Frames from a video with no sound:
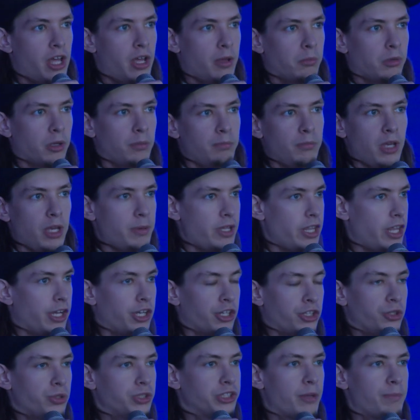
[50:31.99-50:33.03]
but maybe they
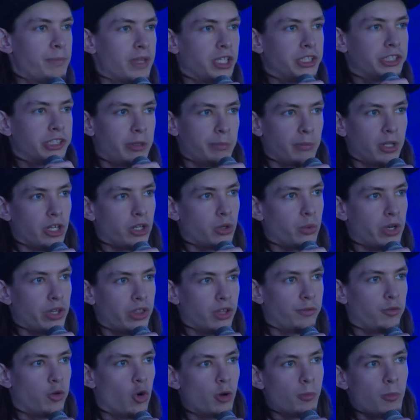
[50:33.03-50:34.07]
could do something similar with a
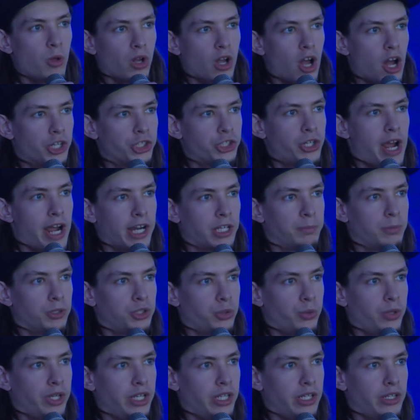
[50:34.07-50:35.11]
formal contract
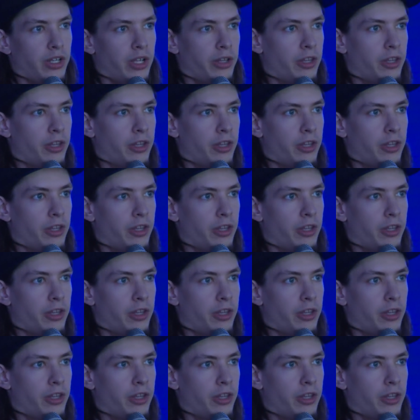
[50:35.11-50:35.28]
between